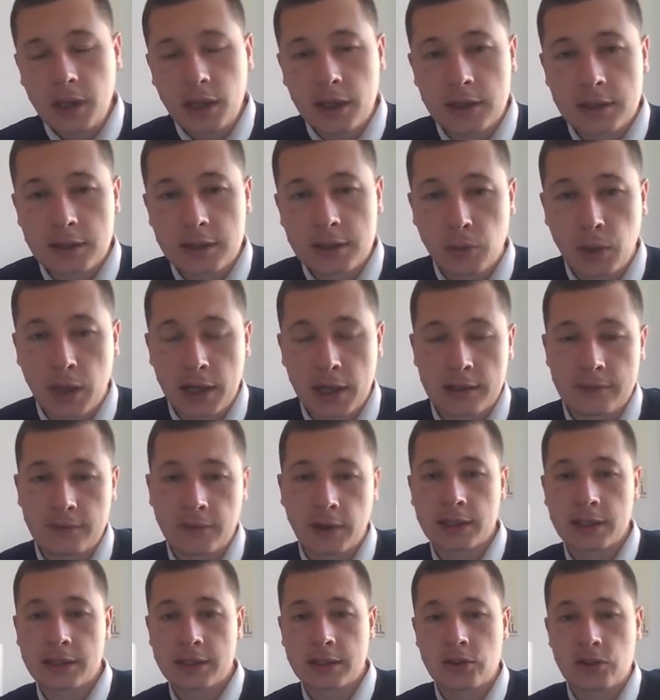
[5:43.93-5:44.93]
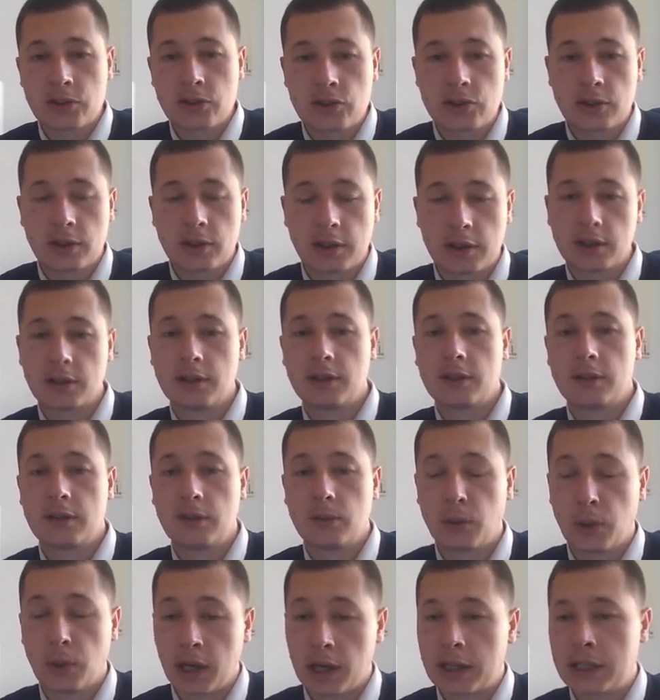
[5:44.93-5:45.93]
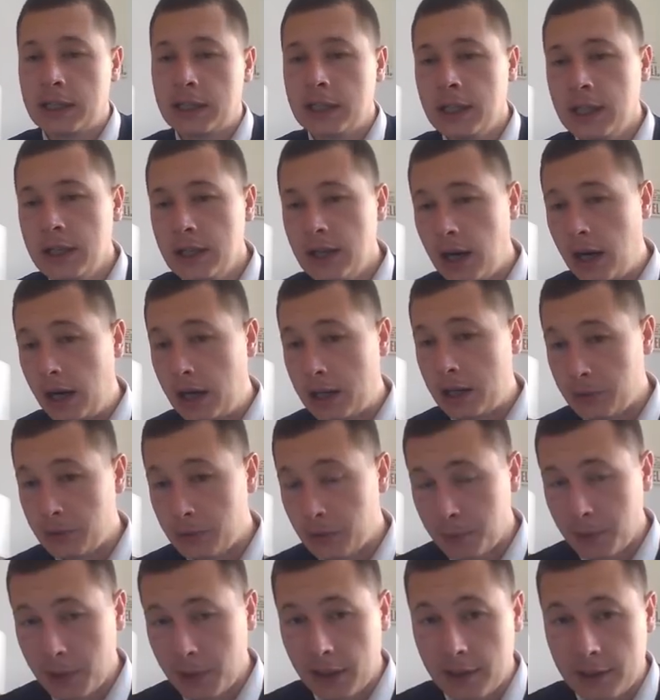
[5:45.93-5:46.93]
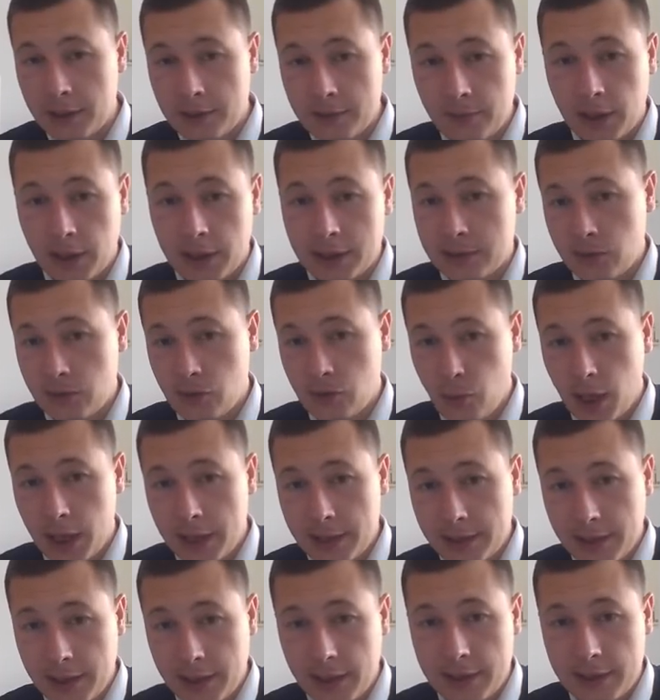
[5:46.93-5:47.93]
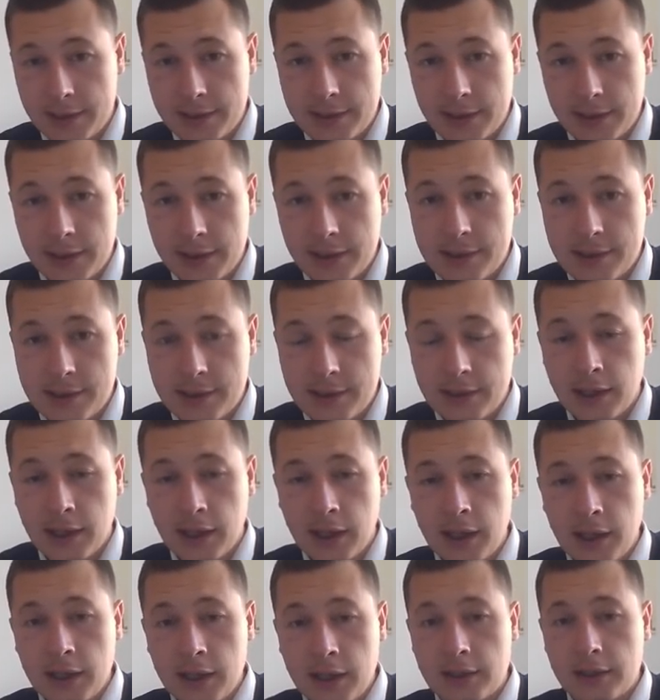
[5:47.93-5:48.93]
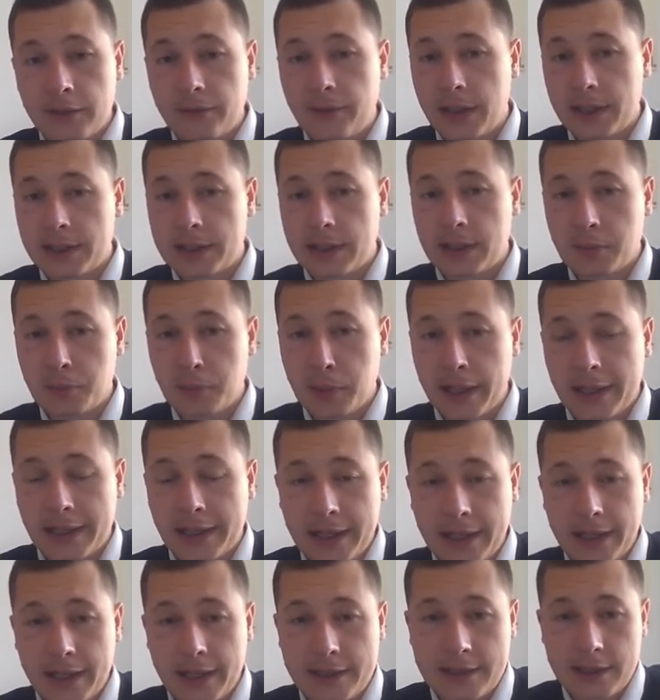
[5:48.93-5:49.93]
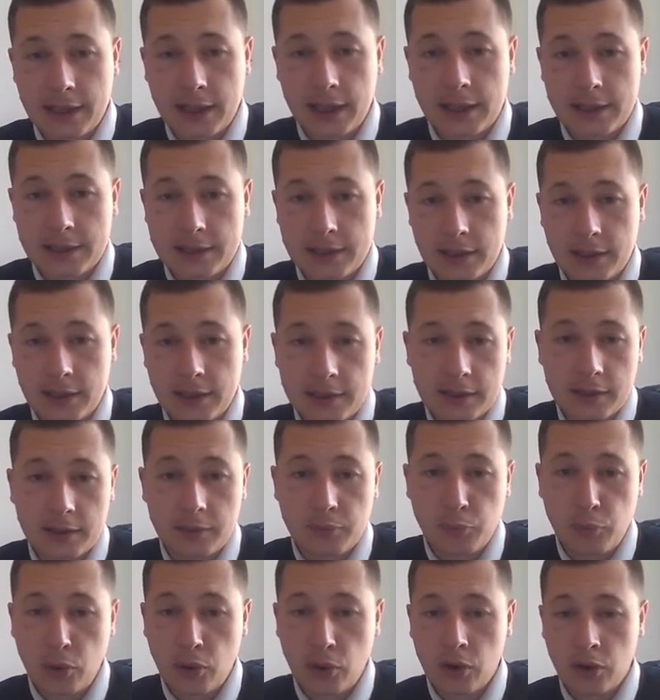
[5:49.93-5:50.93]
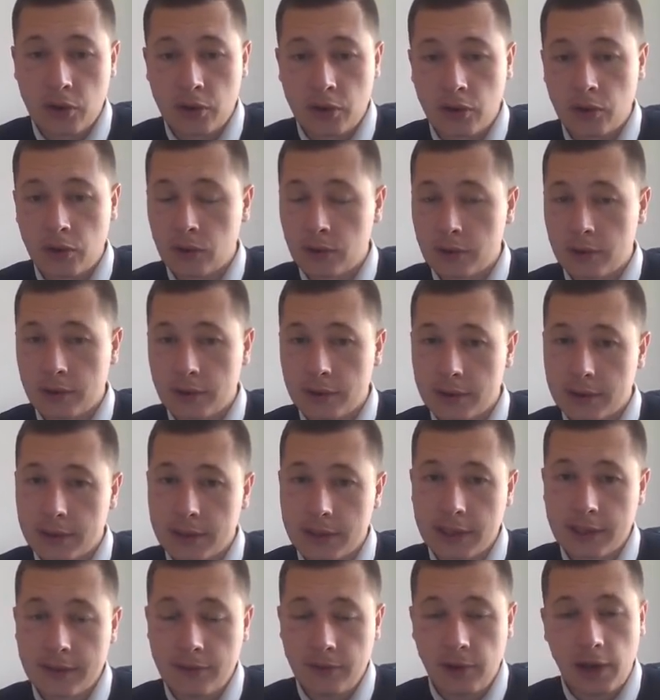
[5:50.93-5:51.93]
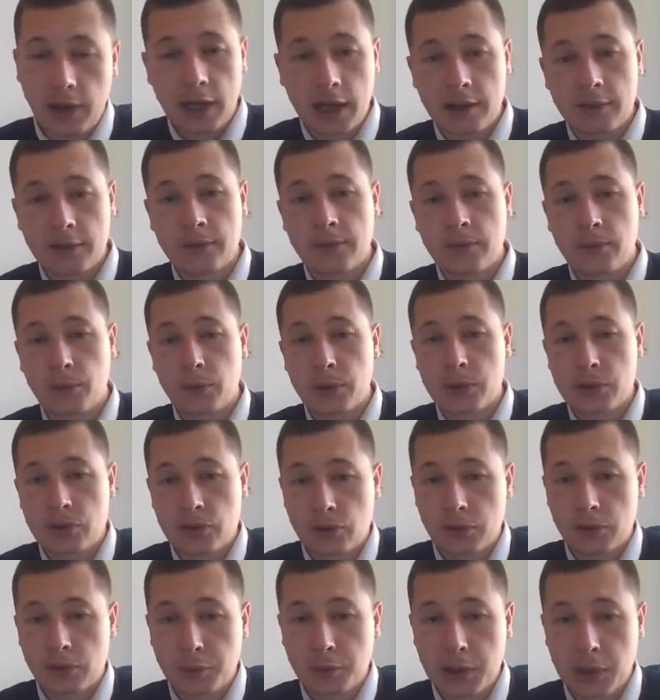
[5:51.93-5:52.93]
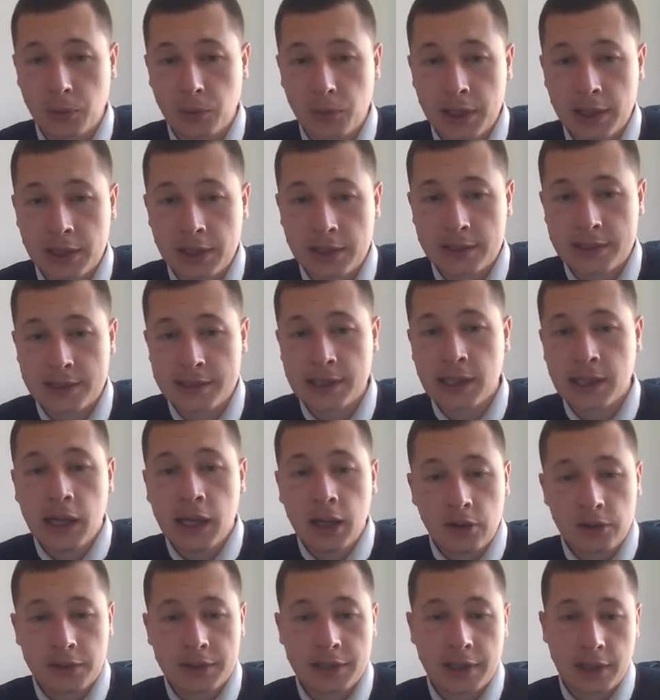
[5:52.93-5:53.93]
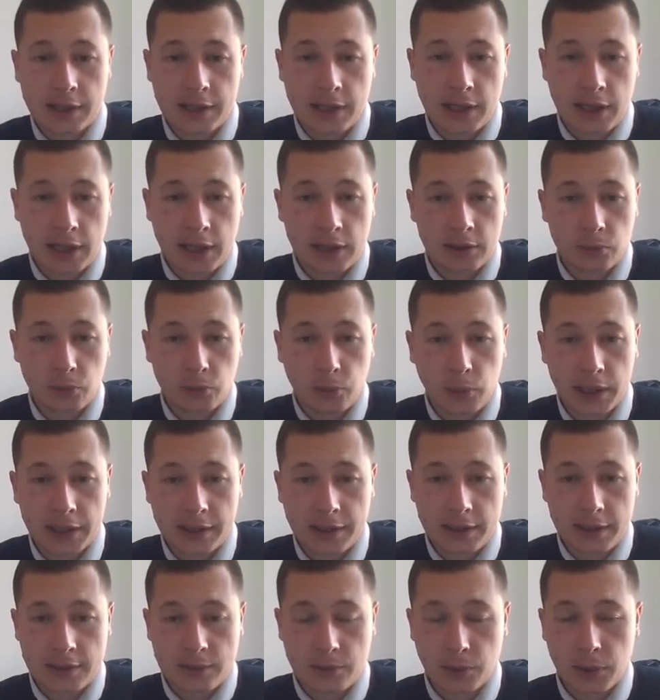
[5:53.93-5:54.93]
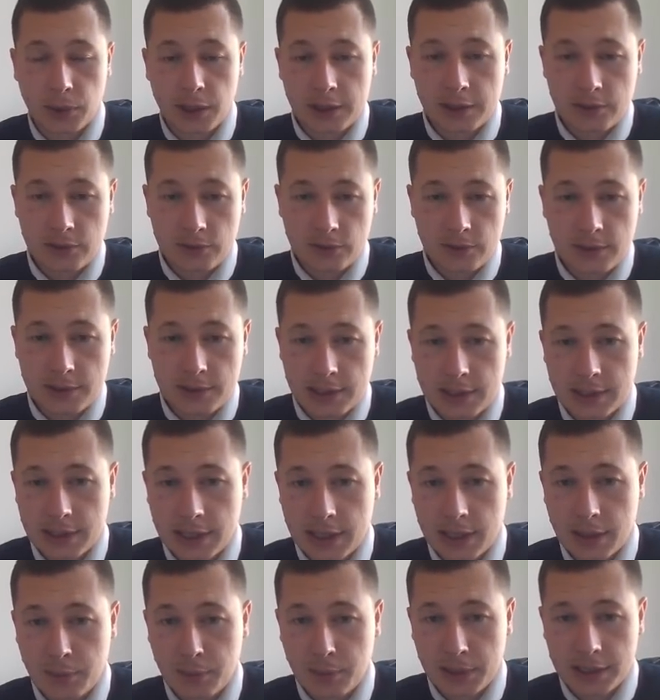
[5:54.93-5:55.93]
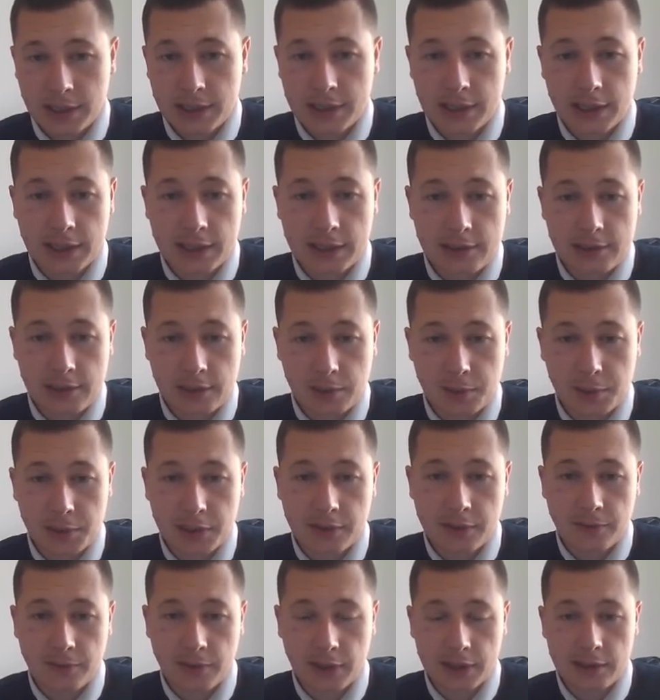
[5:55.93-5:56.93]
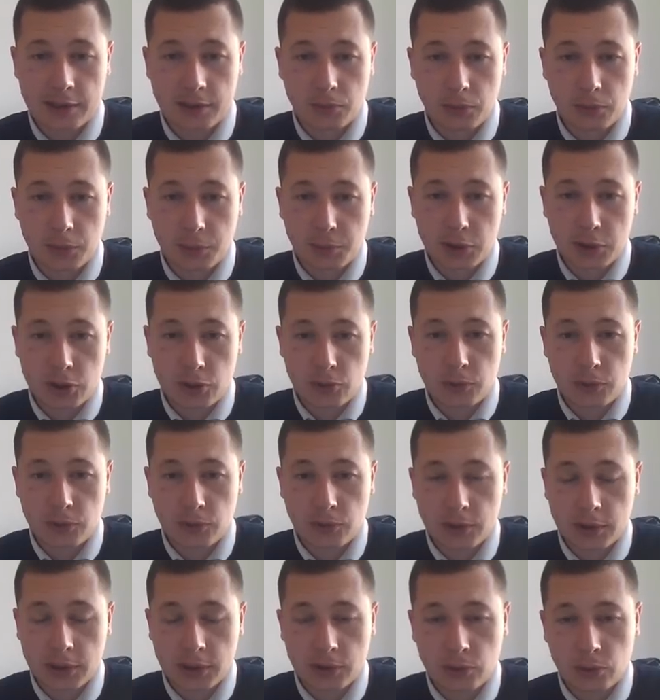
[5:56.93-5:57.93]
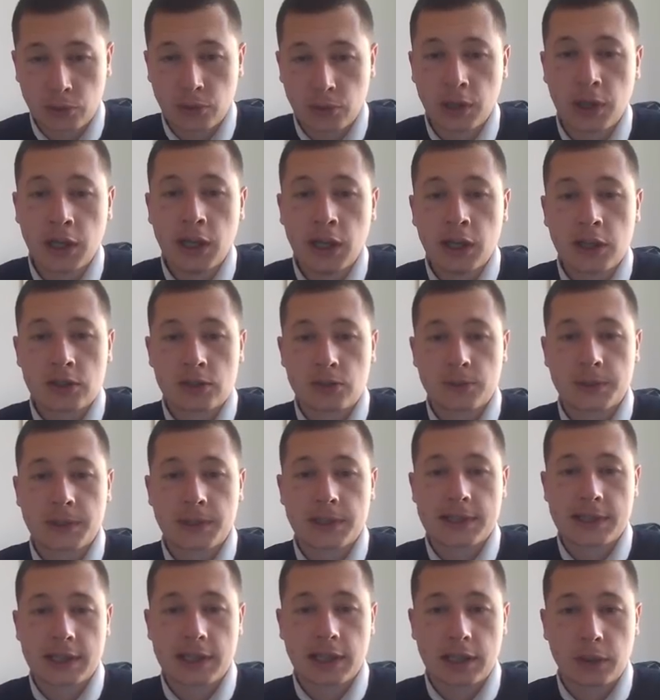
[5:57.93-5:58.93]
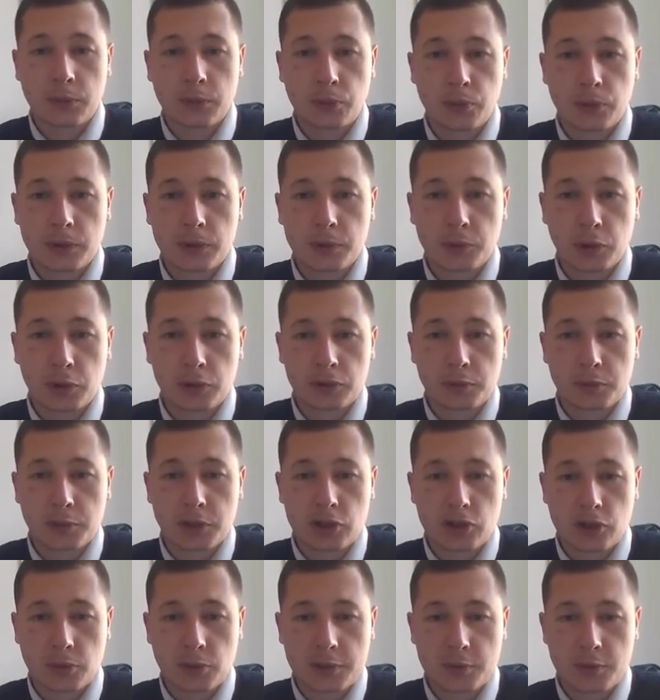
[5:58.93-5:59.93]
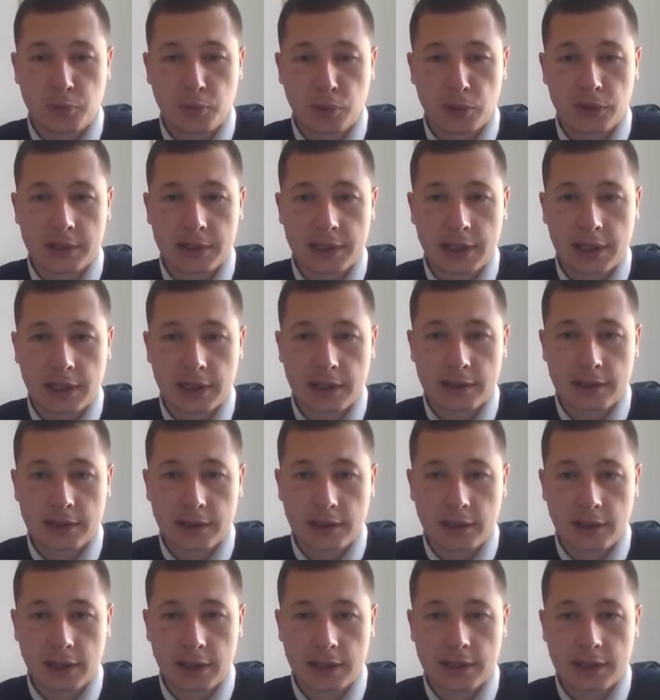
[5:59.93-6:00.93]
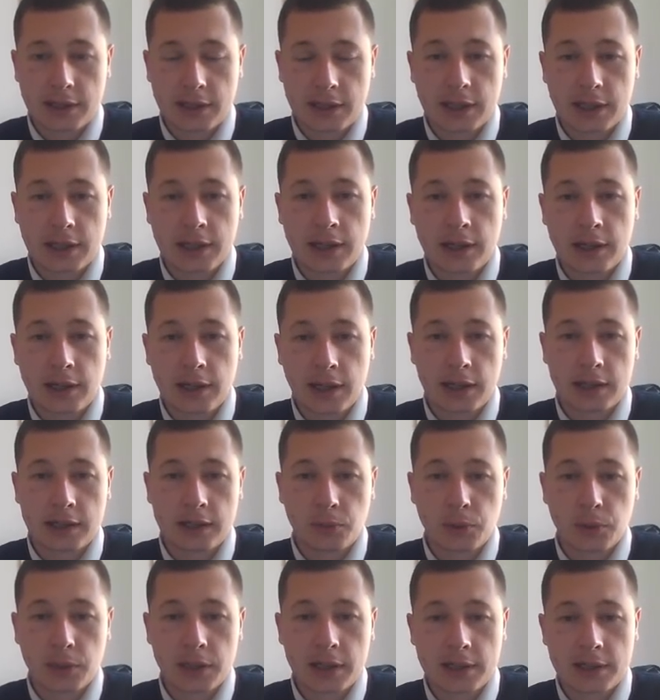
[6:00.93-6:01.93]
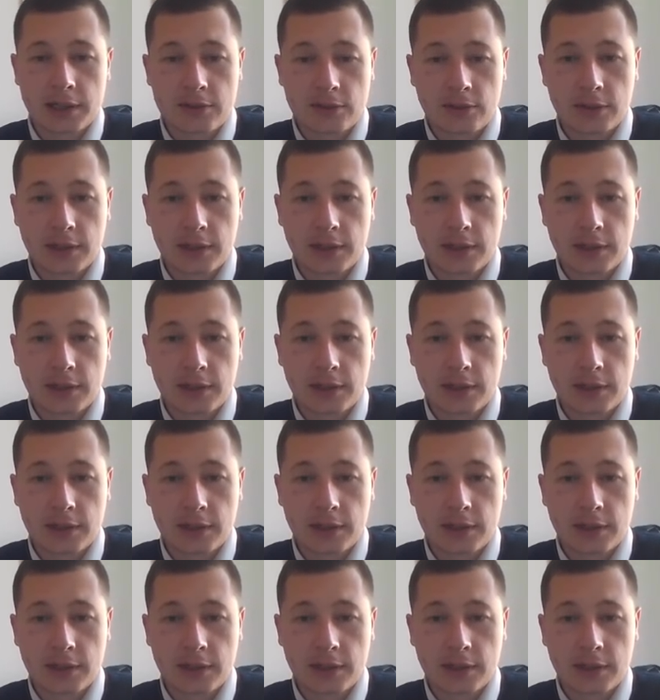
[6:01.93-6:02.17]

the one advantage, well, arguably an advantage white has, is the fact that black has an isolated pawn on d5, which could be a weakness. On the other hand, white has a weakness on c3, but it can easily be defended with bishop to d2. So this setup with both bishops pointing at the king and the weakness on